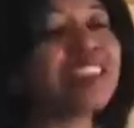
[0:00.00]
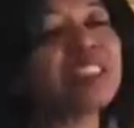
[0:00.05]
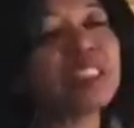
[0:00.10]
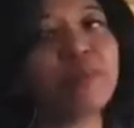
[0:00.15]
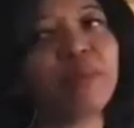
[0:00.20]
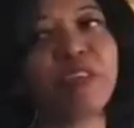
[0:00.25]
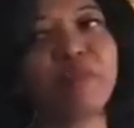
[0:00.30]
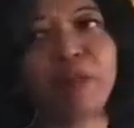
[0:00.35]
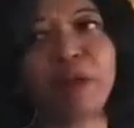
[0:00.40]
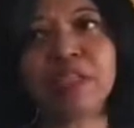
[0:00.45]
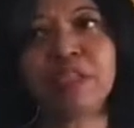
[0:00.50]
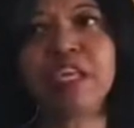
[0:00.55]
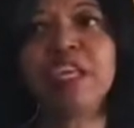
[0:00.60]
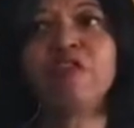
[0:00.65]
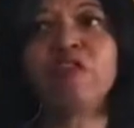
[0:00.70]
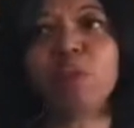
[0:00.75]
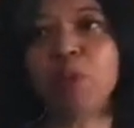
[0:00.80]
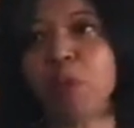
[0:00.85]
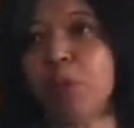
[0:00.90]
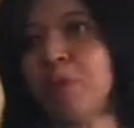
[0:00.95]
to be
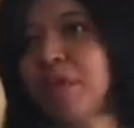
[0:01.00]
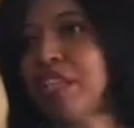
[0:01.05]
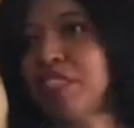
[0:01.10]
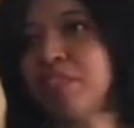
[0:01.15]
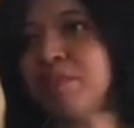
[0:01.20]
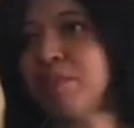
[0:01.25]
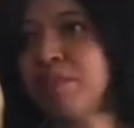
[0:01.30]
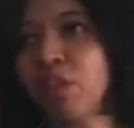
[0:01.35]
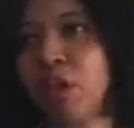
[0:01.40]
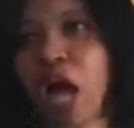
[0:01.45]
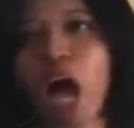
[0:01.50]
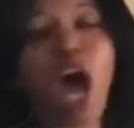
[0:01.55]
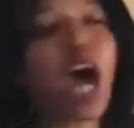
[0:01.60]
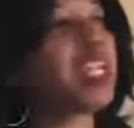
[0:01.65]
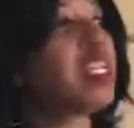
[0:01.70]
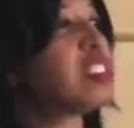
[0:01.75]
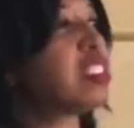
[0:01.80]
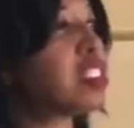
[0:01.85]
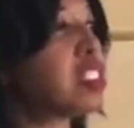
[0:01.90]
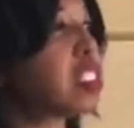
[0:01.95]
believable because the
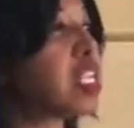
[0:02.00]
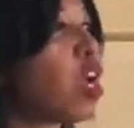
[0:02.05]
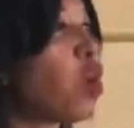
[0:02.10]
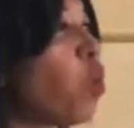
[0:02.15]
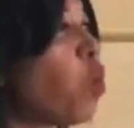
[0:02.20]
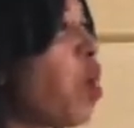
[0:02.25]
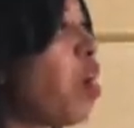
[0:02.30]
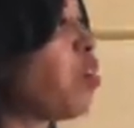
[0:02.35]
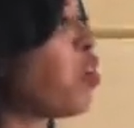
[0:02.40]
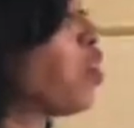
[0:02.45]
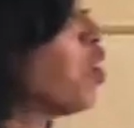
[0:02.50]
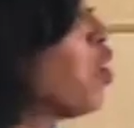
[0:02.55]
audience is going to wonder,